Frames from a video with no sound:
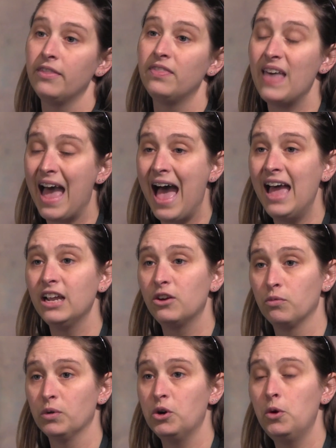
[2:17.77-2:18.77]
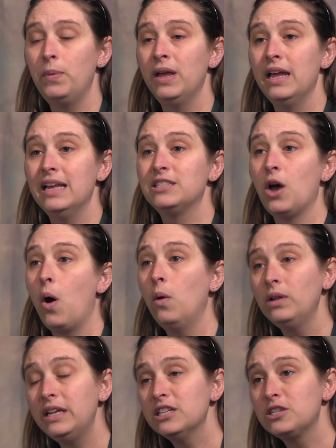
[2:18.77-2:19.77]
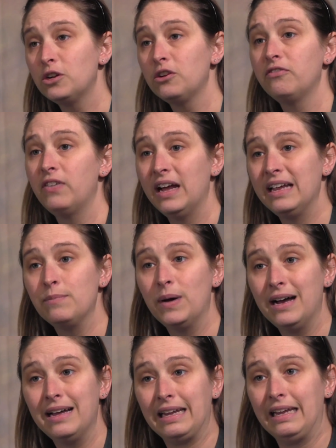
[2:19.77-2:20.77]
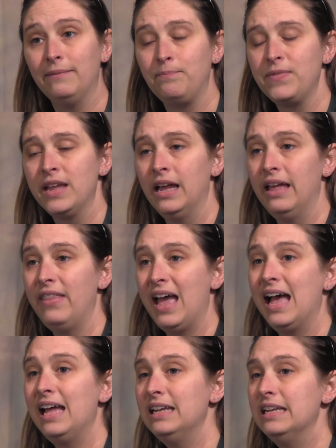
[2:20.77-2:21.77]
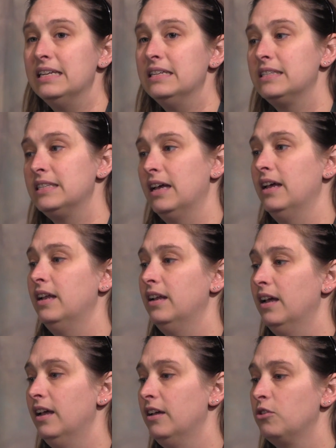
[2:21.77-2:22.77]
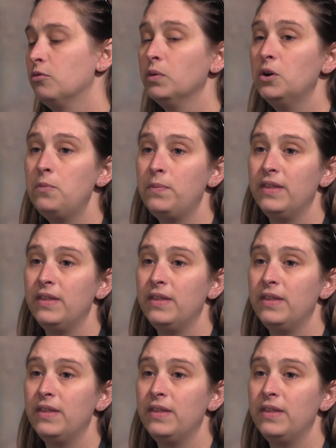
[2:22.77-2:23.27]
That group is only a certifying body, and that is a group